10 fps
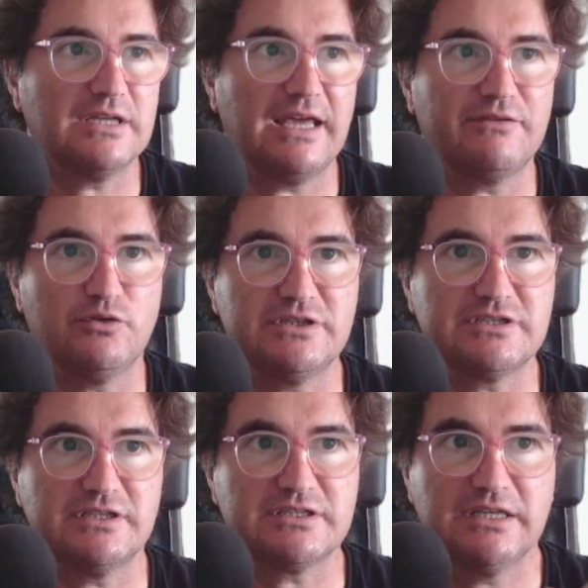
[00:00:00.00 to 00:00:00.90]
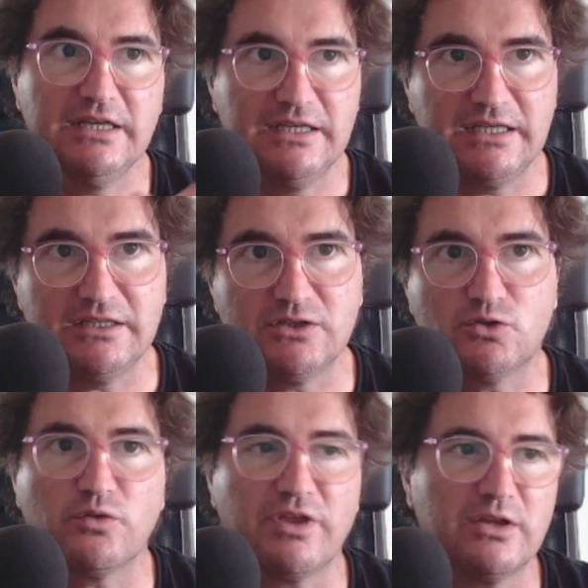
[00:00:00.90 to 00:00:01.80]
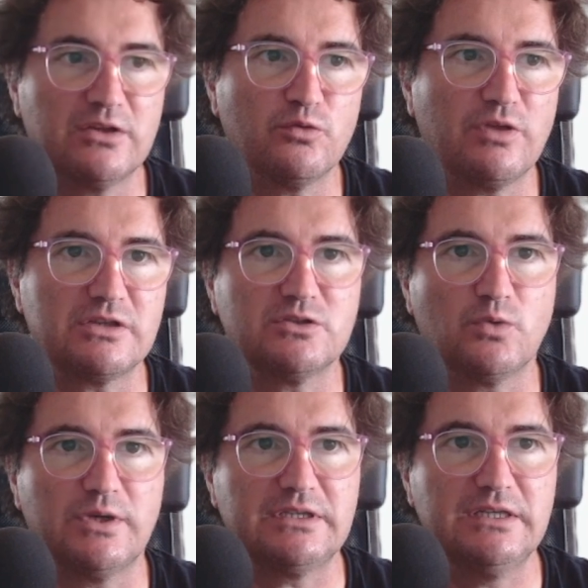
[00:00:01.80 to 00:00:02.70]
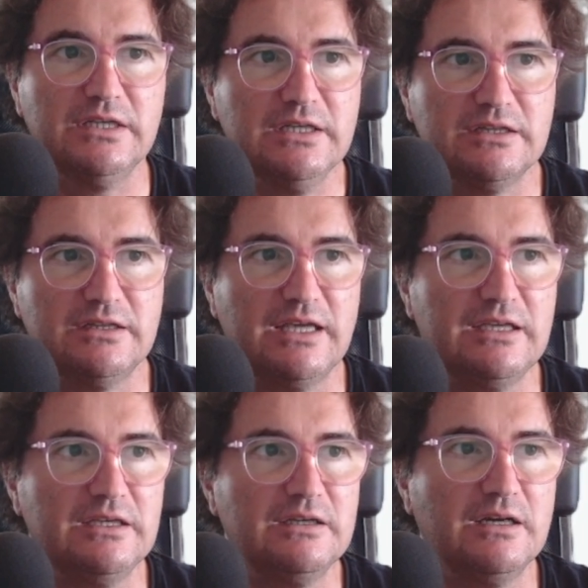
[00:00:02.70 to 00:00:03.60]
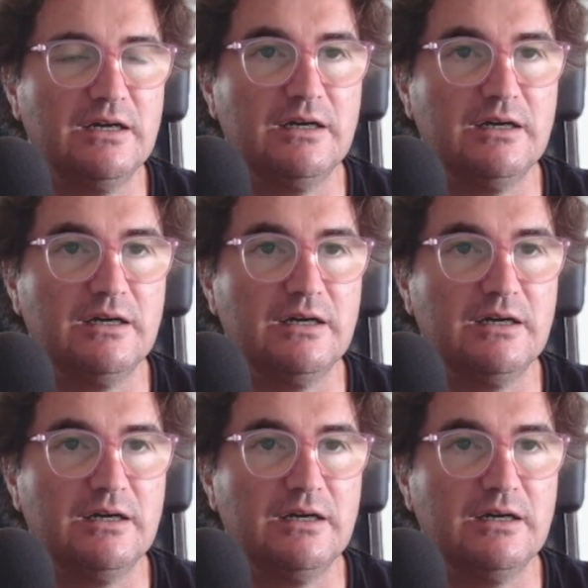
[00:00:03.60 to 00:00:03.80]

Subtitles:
Like for instance, in 2020 they